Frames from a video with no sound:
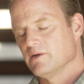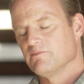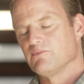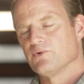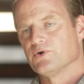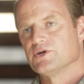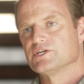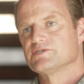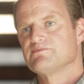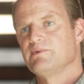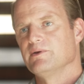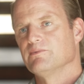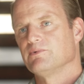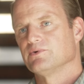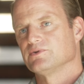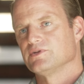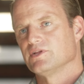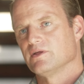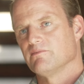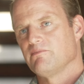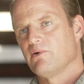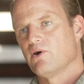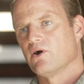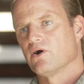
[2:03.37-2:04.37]
that brings people
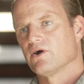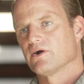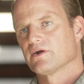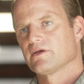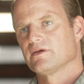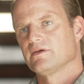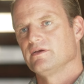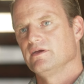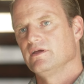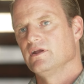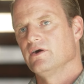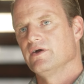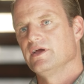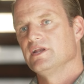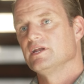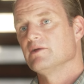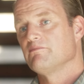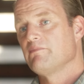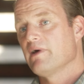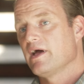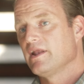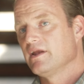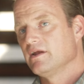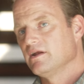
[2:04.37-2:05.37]
to the park, you know,
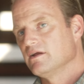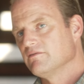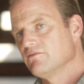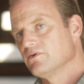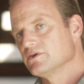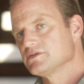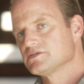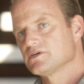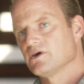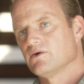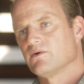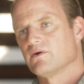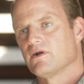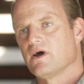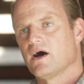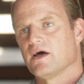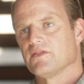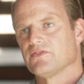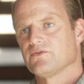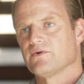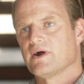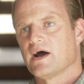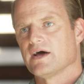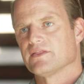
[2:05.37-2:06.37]
independent of what's going
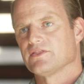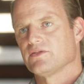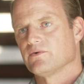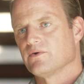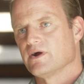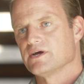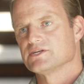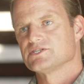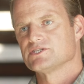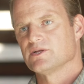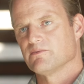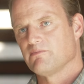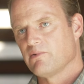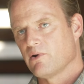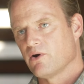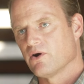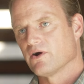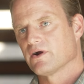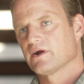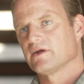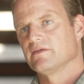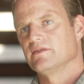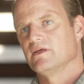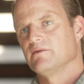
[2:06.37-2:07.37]
on throughout the rest of the
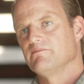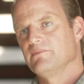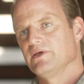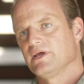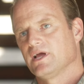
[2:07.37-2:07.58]
park and then